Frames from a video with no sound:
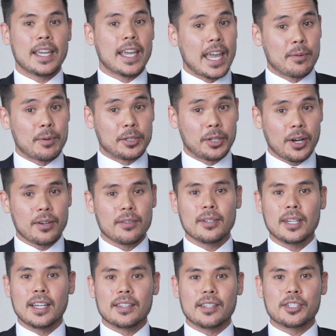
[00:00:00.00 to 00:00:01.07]
In return,
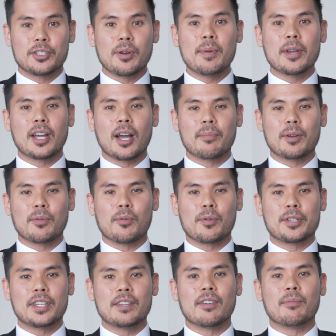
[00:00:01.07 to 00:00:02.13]
the streaming company will
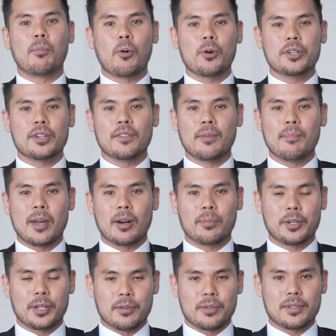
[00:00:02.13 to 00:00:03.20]
receive a portion of the metal
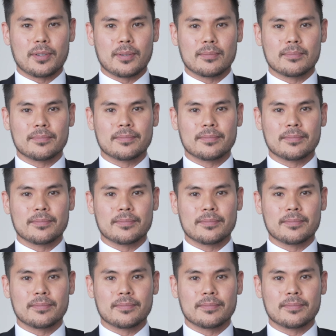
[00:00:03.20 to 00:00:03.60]
produced.